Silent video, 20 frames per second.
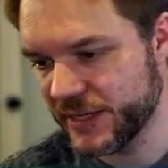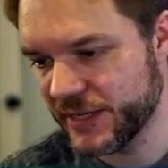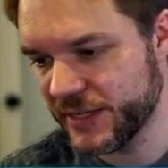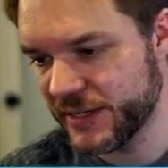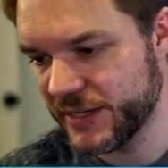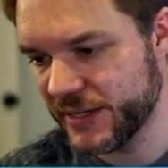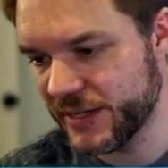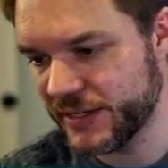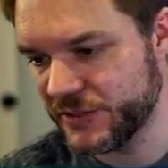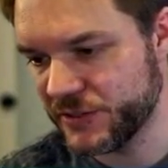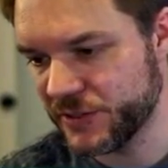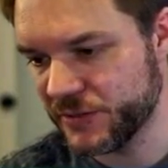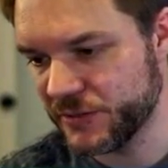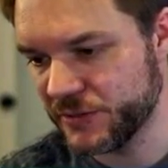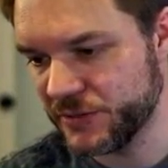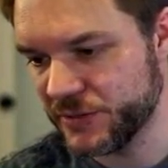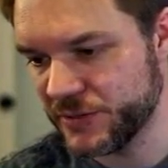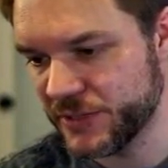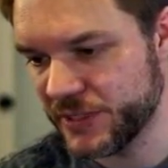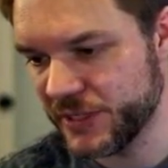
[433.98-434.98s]
And don't
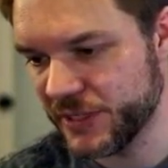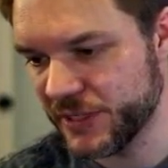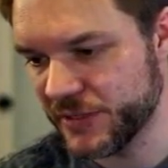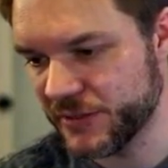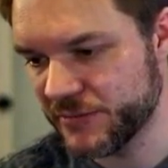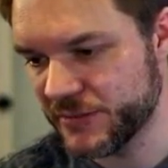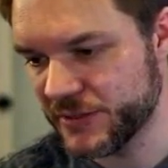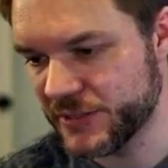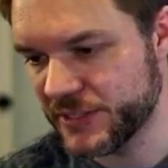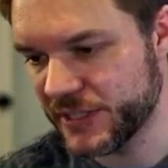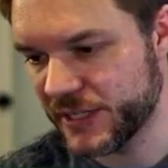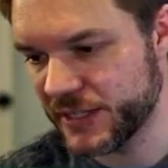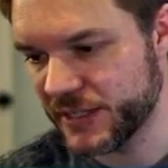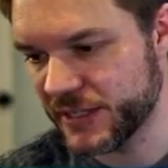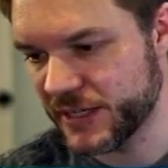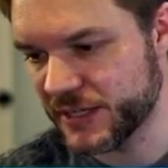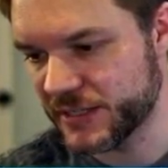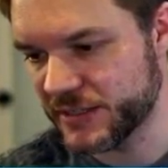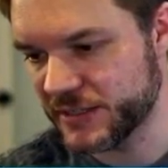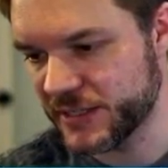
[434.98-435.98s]
lose it here. Stay
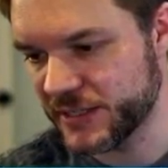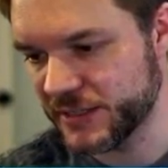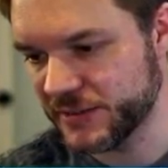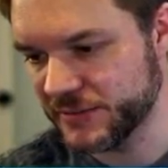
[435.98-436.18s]
locked on.